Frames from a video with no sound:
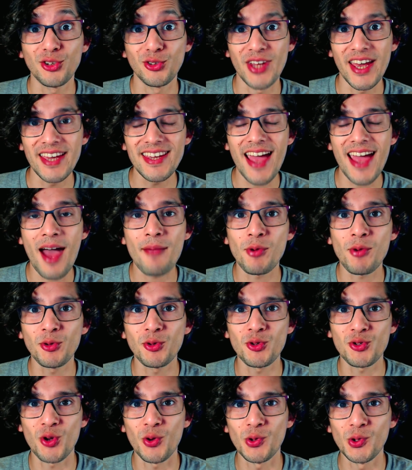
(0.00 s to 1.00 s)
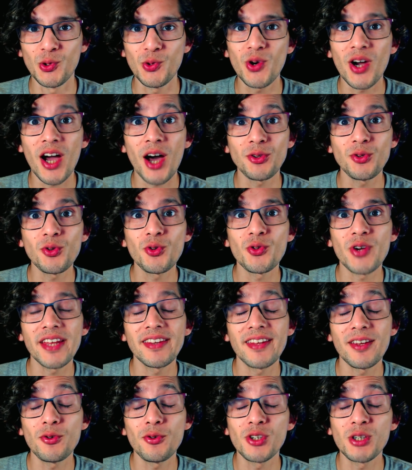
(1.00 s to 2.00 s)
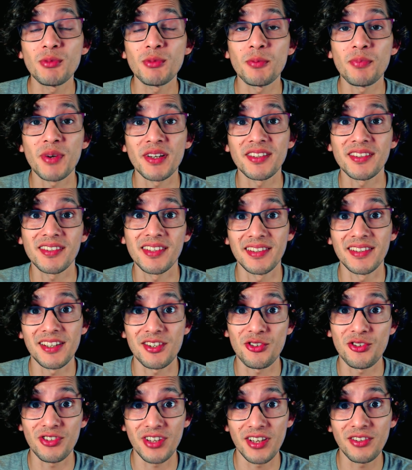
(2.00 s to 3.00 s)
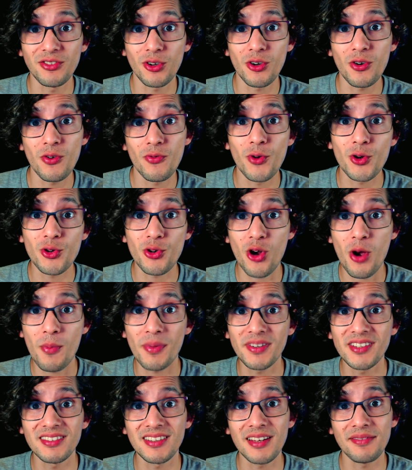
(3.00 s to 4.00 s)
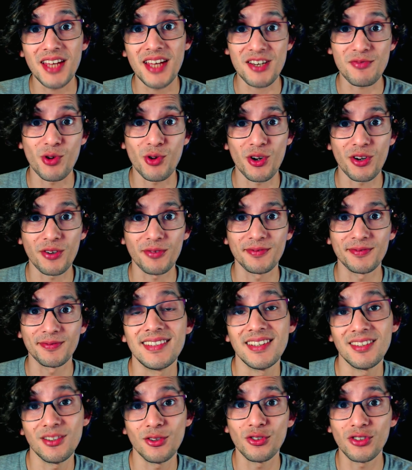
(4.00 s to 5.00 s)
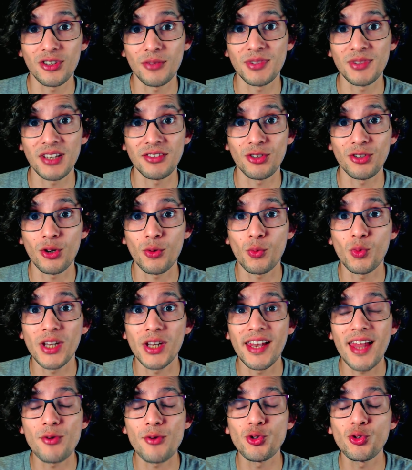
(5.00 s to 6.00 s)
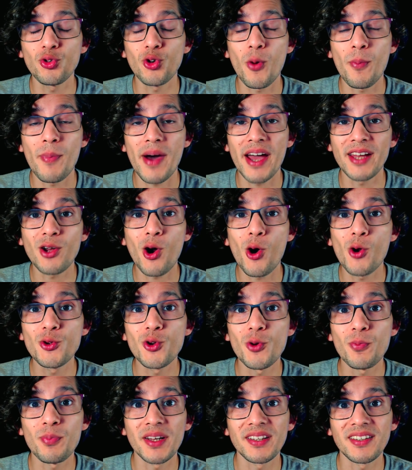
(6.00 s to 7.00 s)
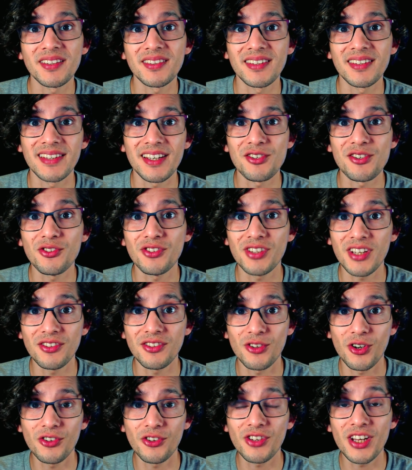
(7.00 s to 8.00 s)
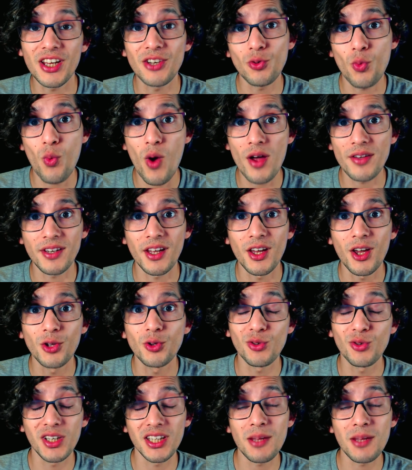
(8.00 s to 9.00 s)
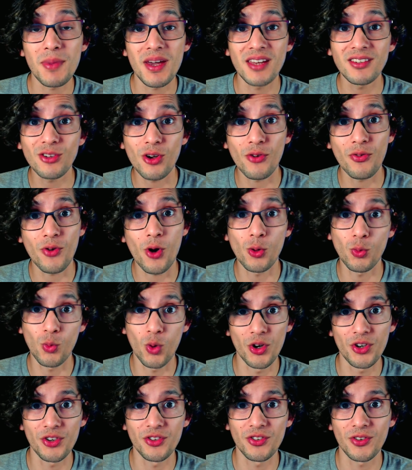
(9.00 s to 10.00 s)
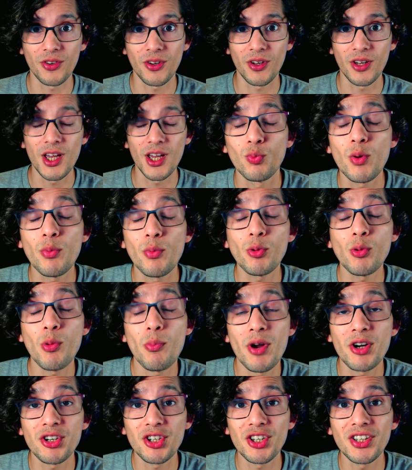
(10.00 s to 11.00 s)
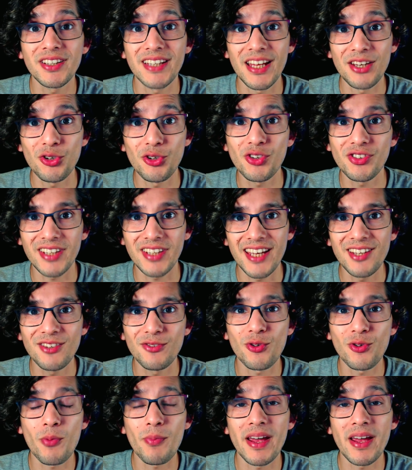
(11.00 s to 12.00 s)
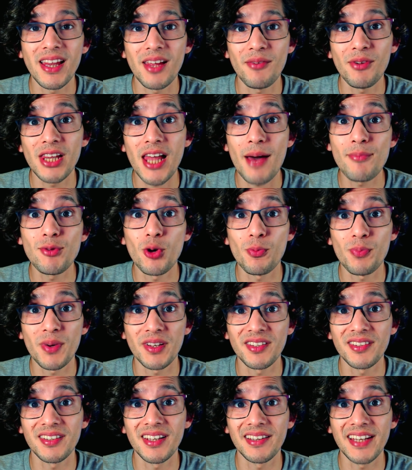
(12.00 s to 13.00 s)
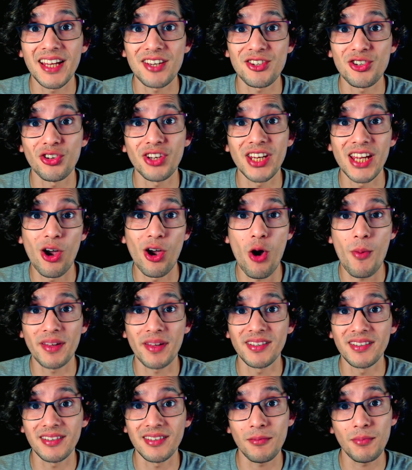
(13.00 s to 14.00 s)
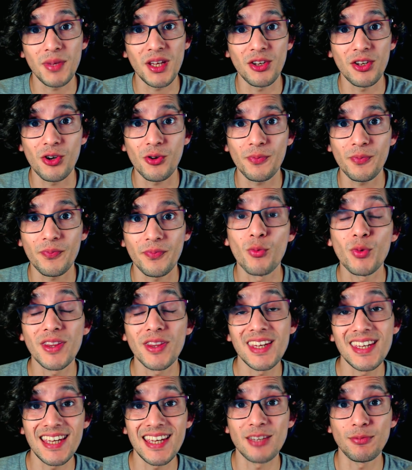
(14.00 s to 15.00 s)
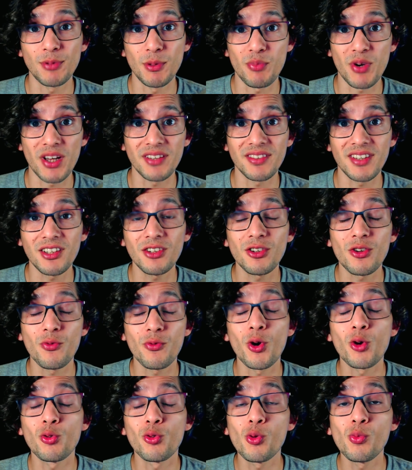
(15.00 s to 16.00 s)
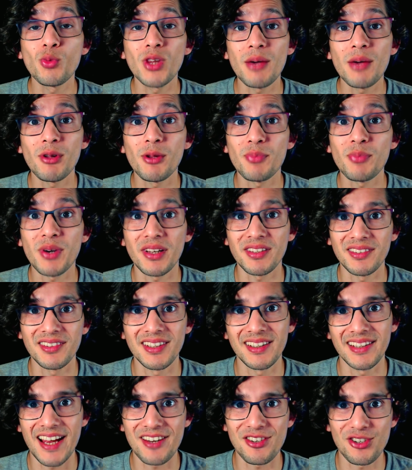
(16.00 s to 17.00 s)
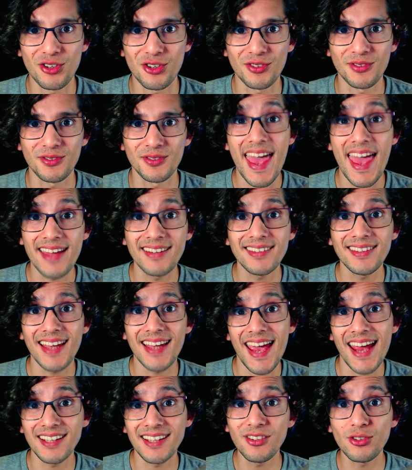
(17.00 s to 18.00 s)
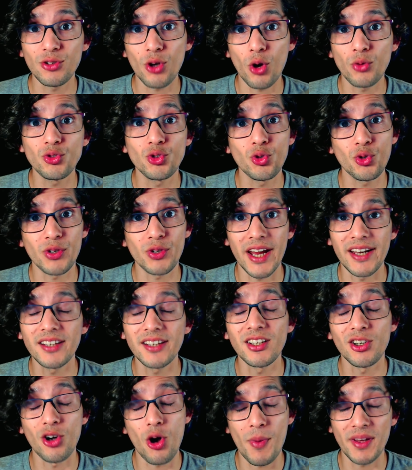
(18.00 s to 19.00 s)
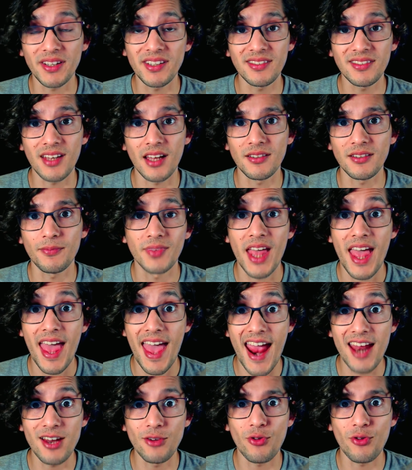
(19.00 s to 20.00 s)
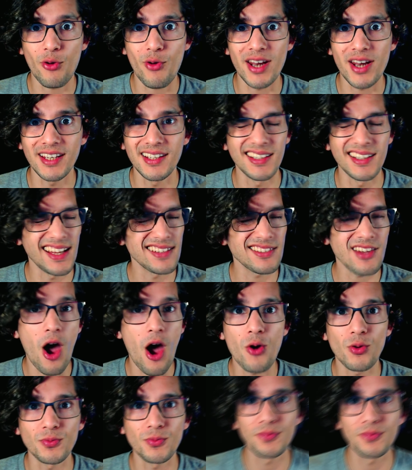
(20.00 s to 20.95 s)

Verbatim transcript: Today, I'm going to show you how to create the Ultimate Presence Detection Sensor for your Home Assistant dashboard. This custom sensor will allow you to combine all your presence detection sensors into one to get the best of all worlds. We will be merging the new states from my Level Up Your Presence Detection in Home Assistant video with ESPresense for room level presence detection, and any zone you created in Home Assistant. And if you're ready, let's go!